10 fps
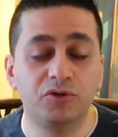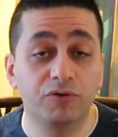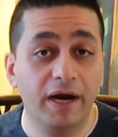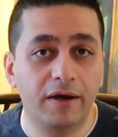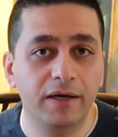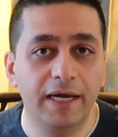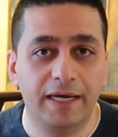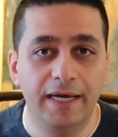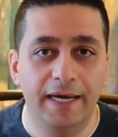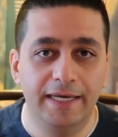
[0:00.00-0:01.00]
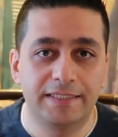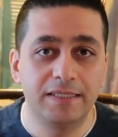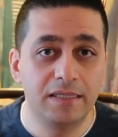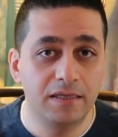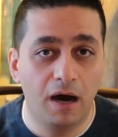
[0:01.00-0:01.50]
direct connect
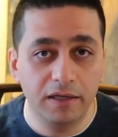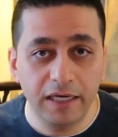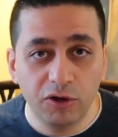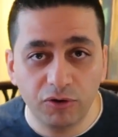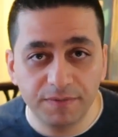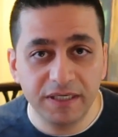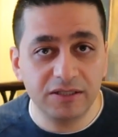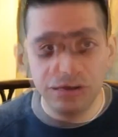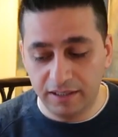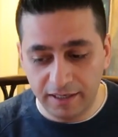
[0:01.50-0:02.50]
is not encrypted.